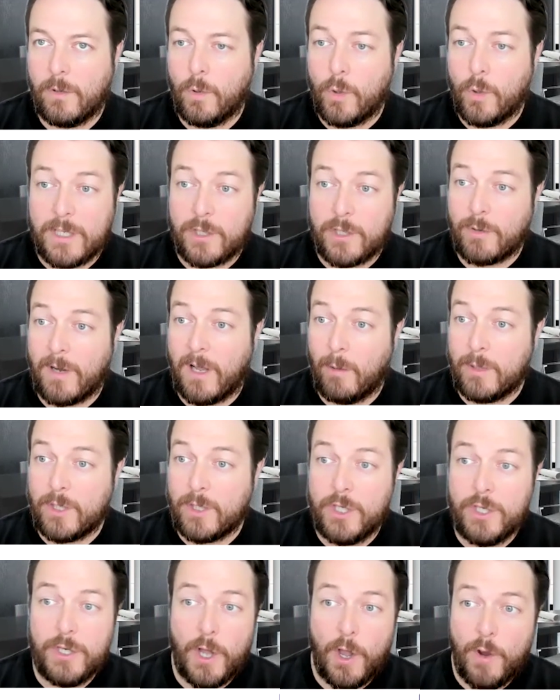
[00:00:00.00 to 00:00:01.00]
audit trail
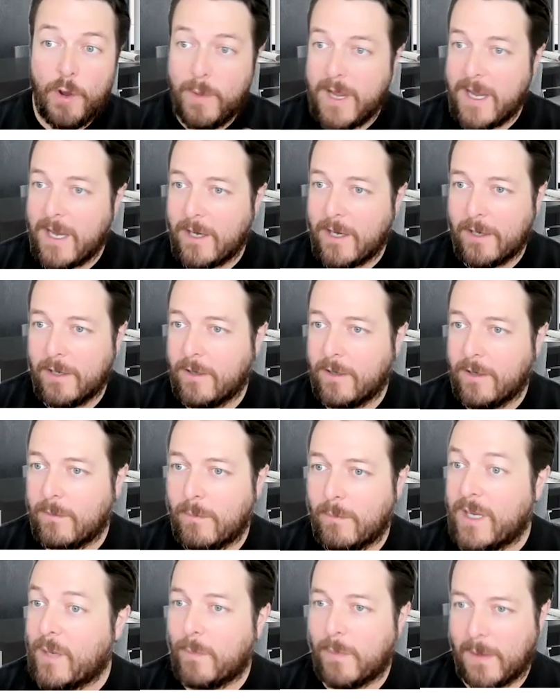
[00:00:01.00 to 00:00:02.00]
which nobody can
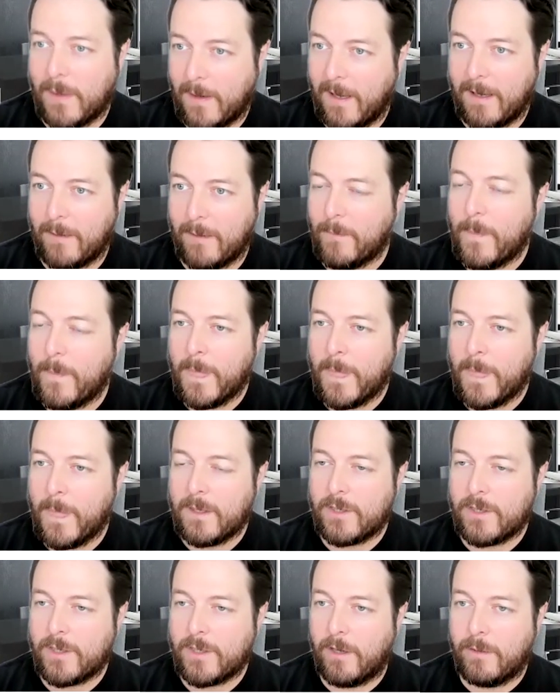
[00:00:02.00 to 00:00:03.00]
manipulate.
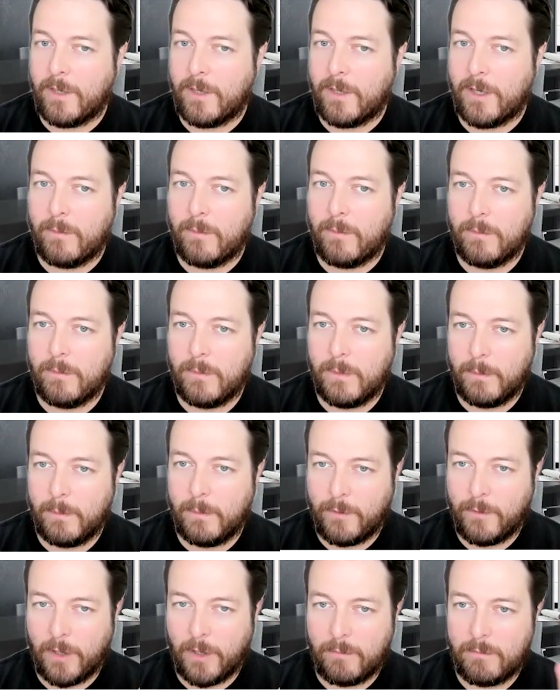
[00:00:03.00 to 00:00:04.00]
So, you know,
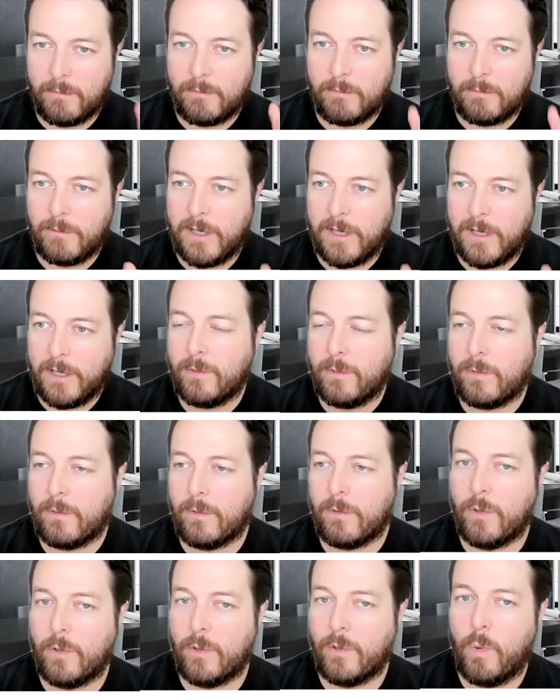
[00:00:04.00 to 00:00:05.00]
we've got a real
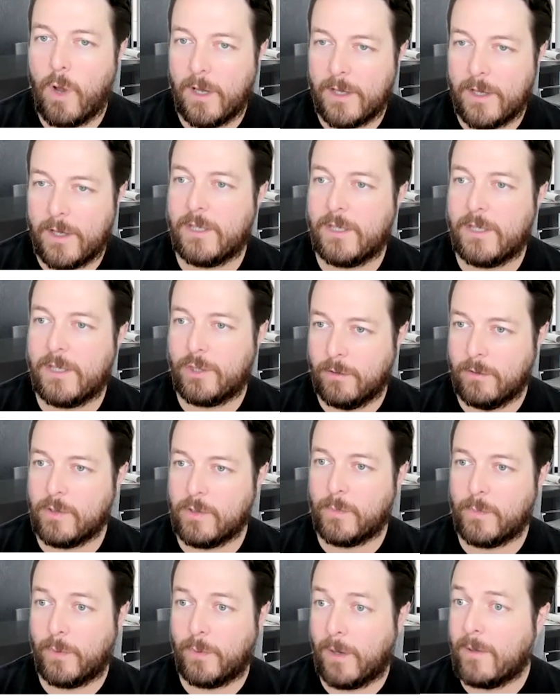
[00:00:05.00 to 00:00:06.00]
quality
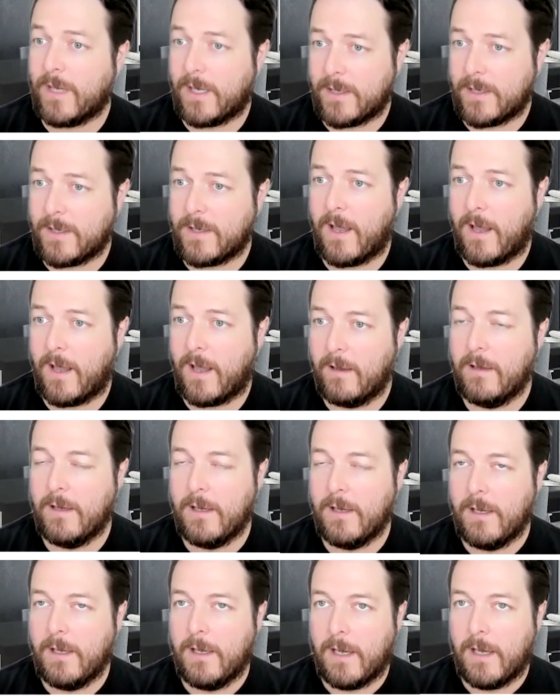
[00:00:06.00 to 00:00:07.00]
assurance process there.
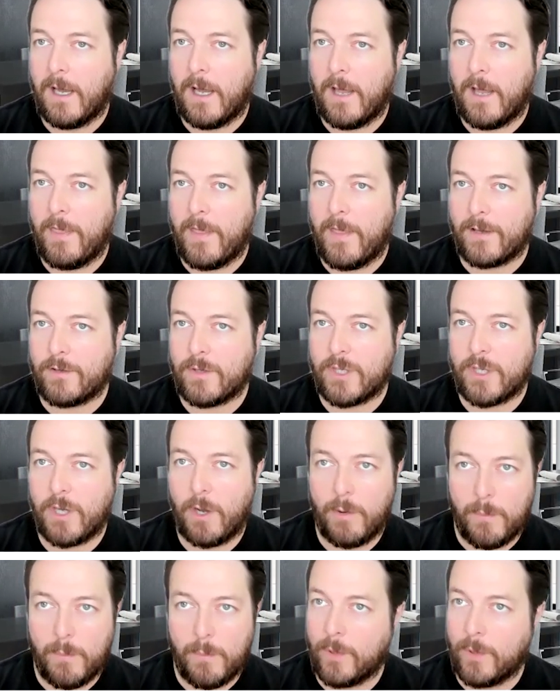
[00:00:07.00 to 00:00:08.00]
And that's
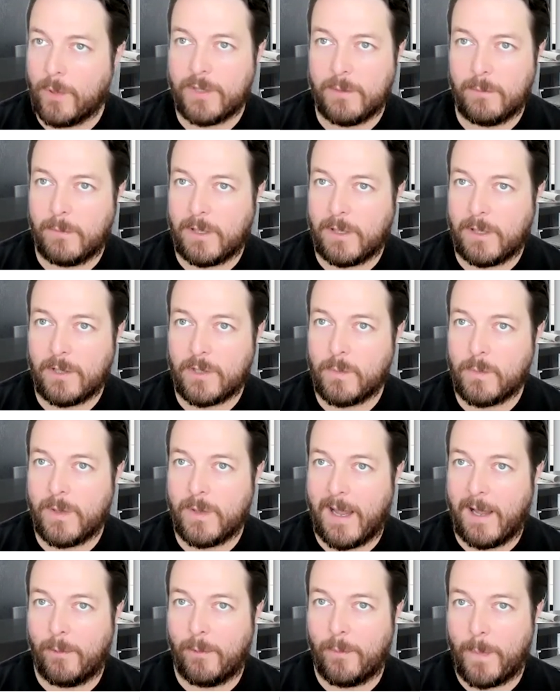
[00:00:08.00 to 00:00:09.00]
so important, because
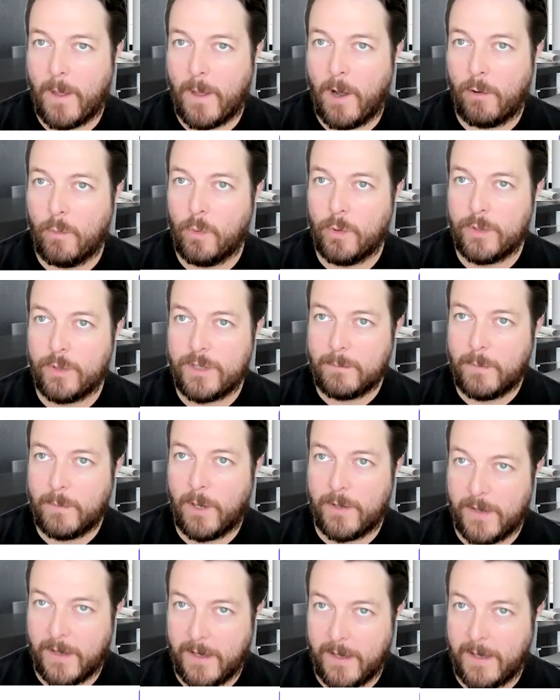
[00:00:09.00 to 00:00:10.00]
without our awarding
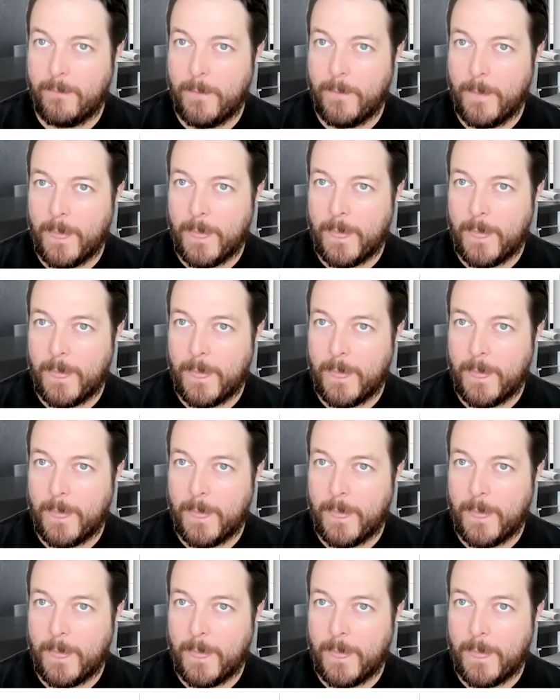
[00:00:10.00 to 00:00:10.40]
body,